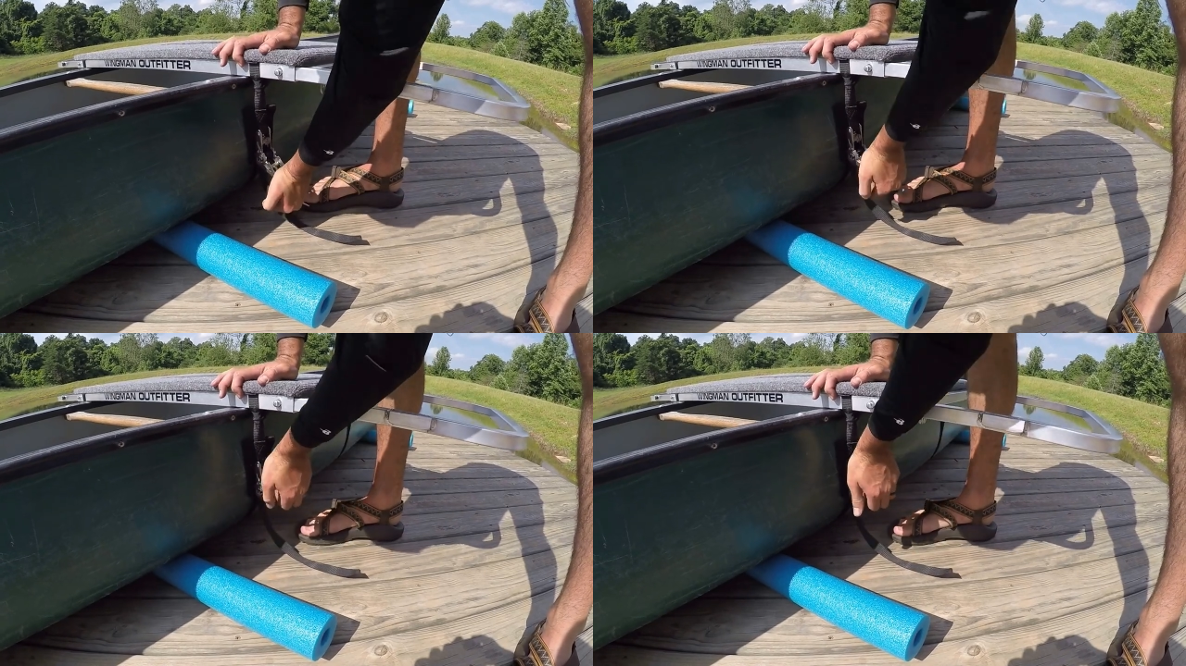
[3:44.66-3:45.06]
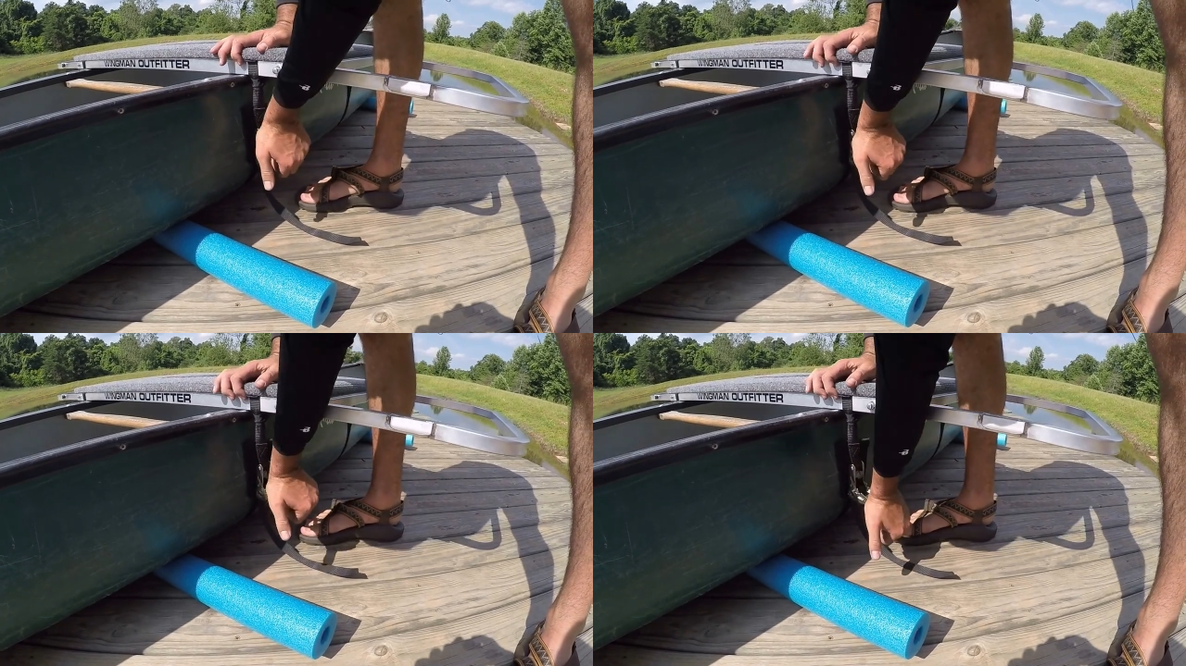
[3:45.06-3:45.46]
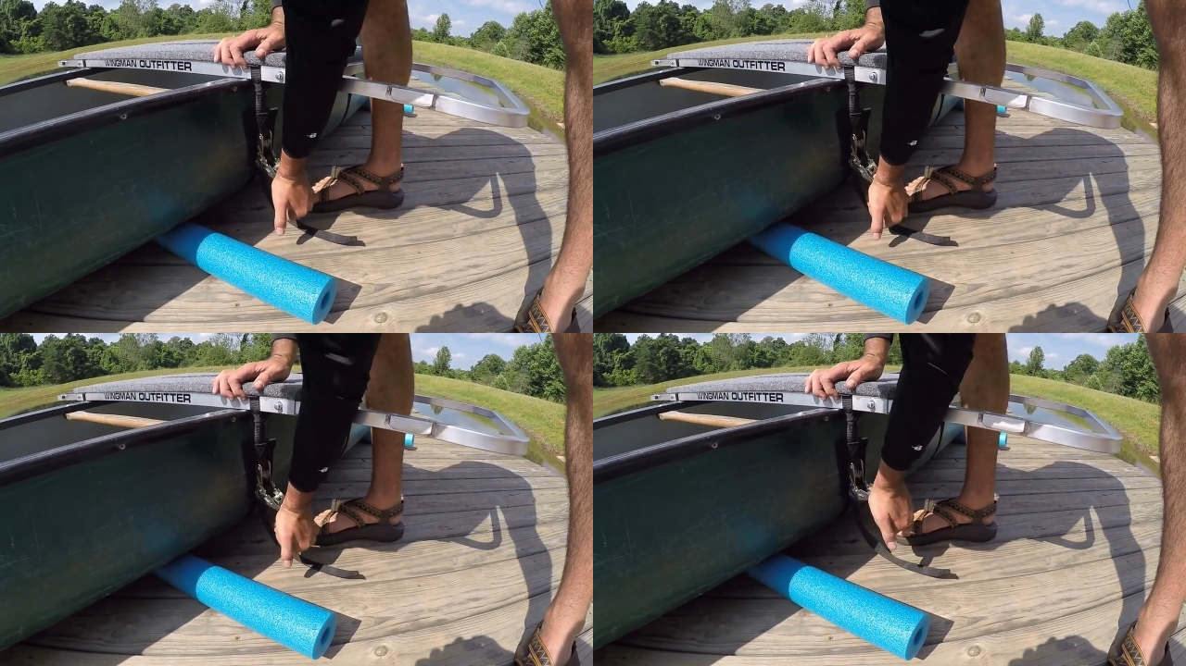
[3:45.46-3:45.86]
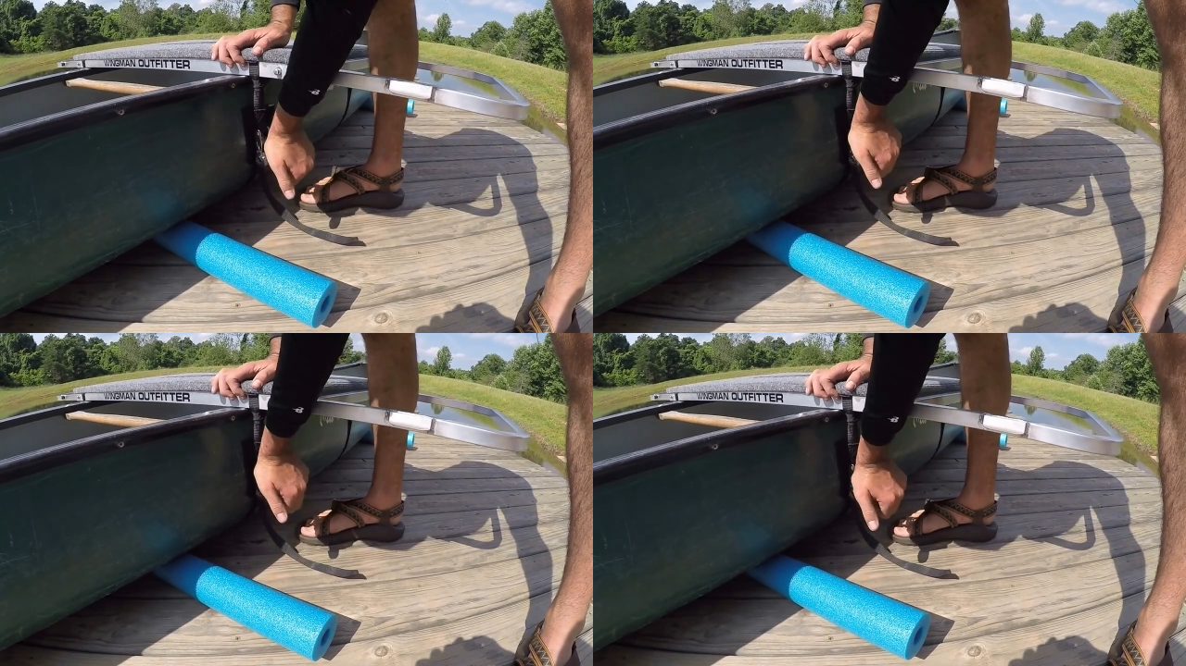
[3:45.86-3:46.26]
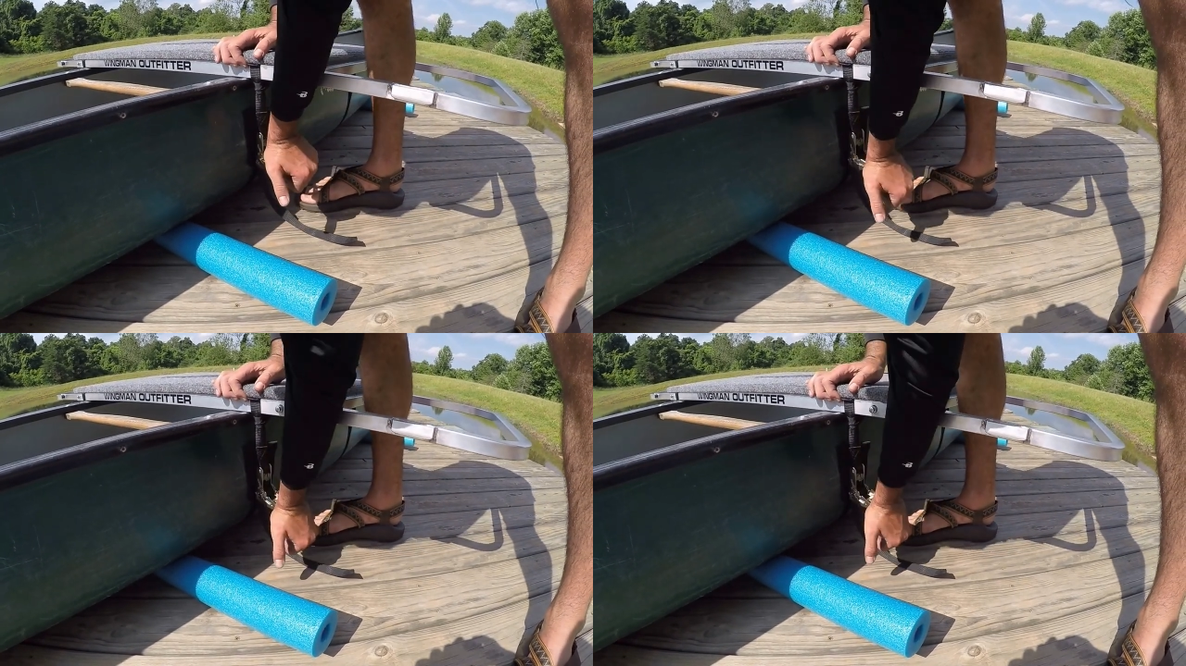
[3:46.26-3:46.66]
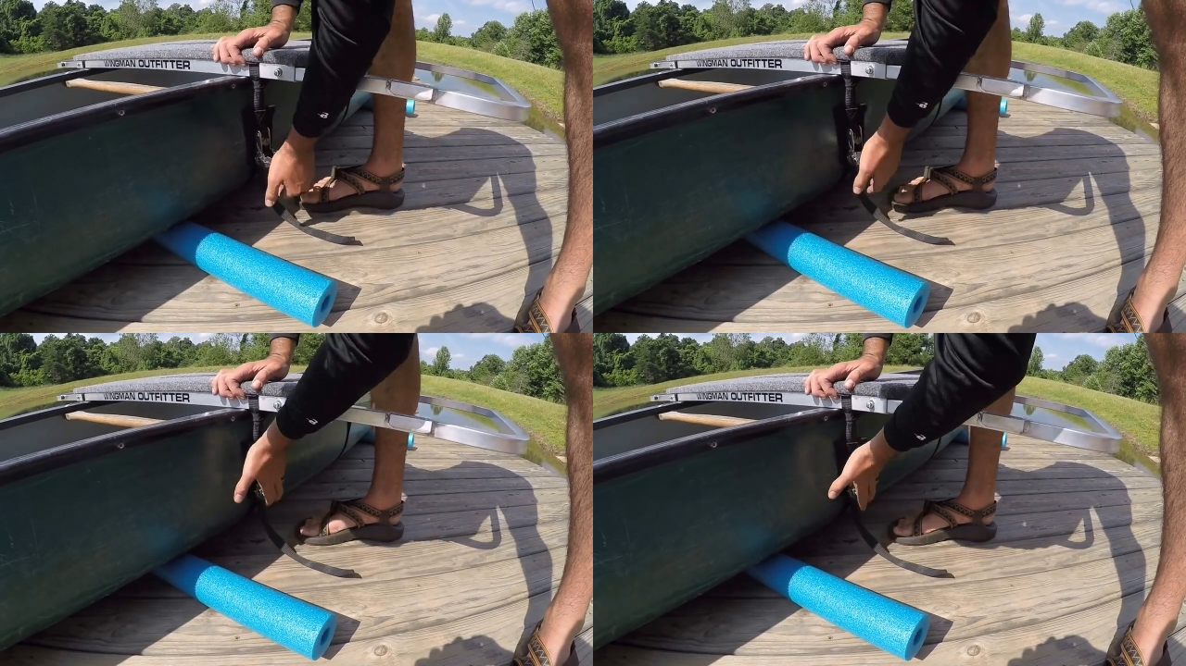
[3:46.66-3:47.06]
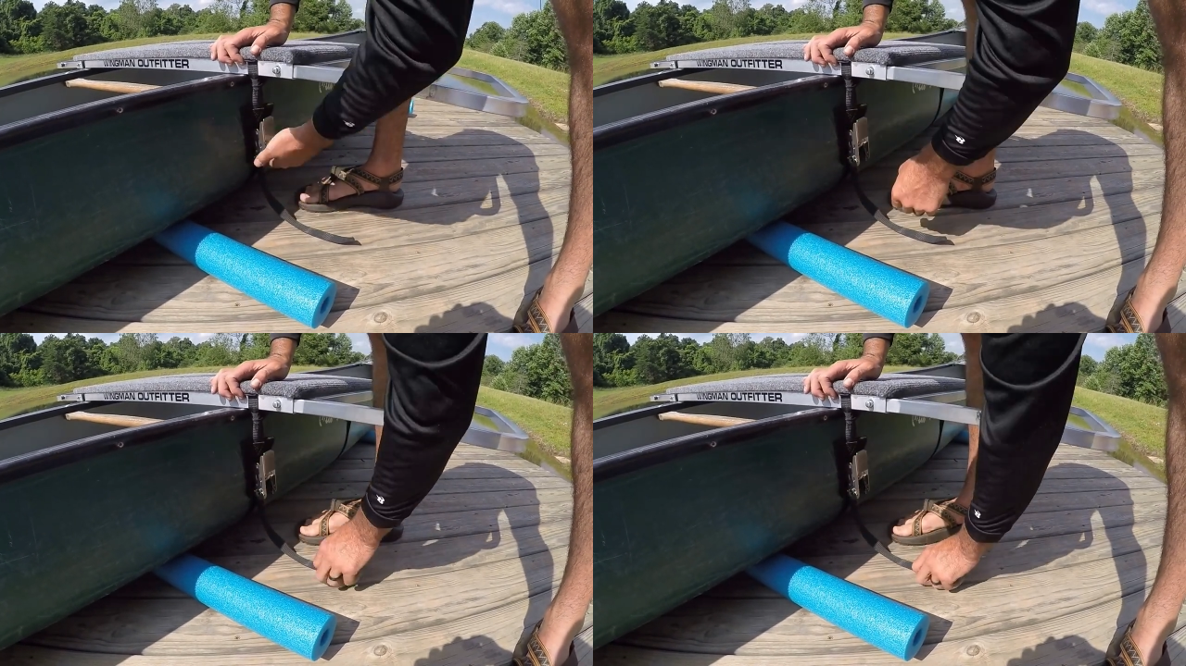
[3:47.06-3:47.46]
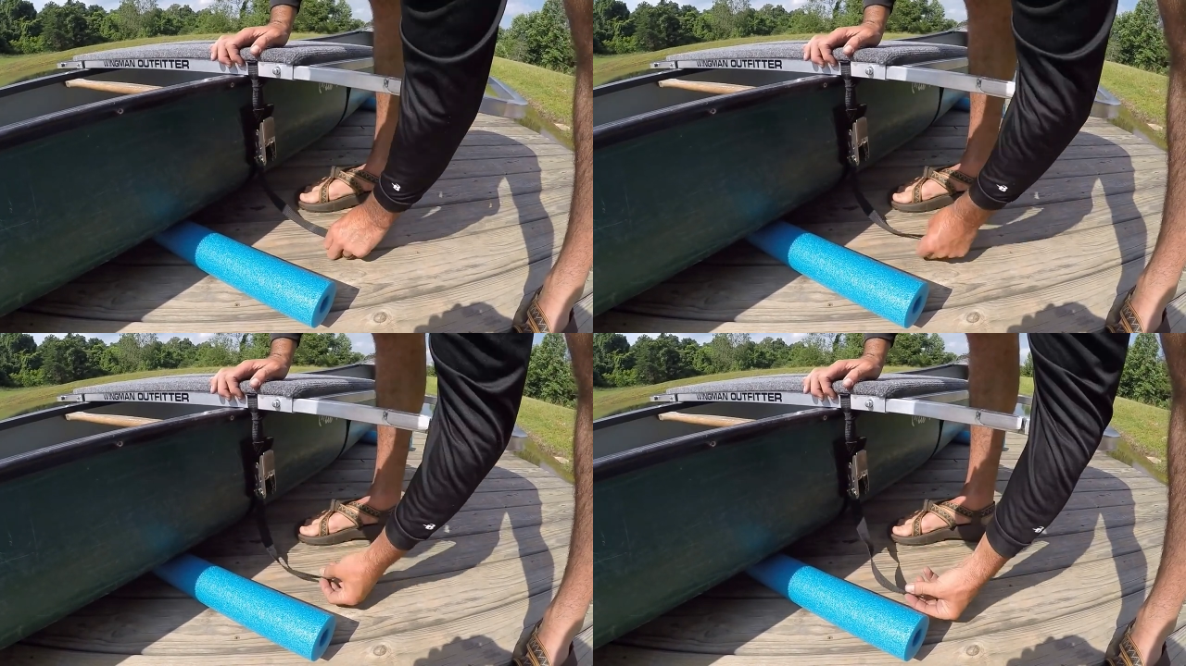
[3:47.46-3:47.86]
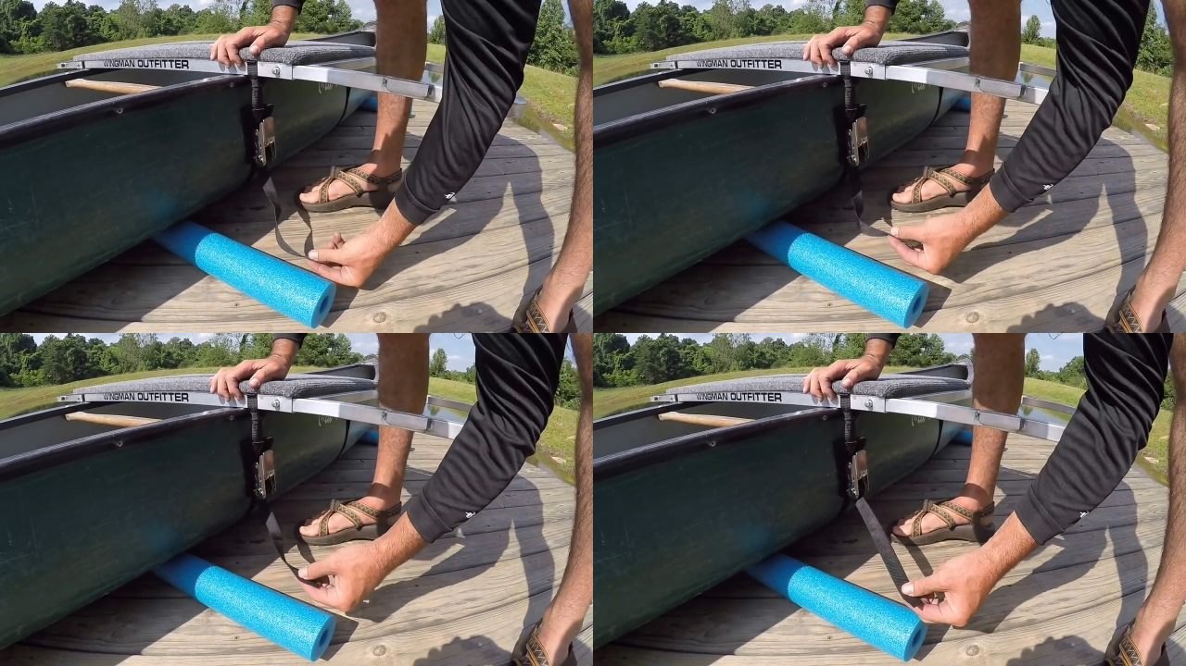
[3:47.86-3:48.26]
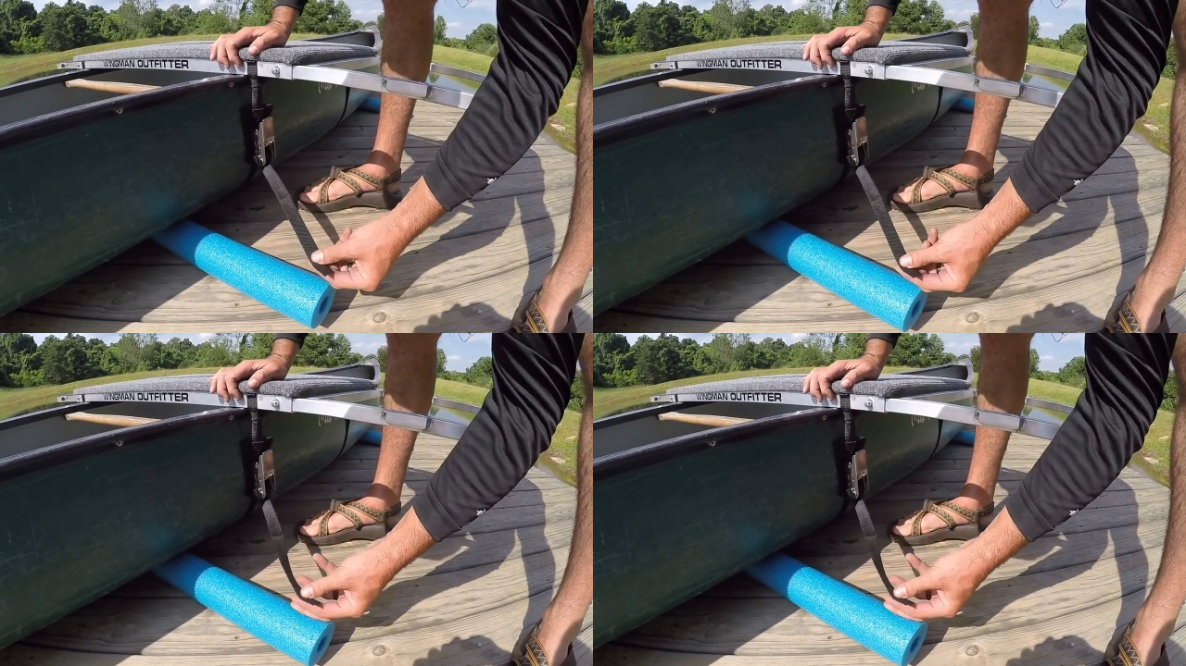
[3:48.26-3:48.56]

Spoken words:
[unreadable: no face in view]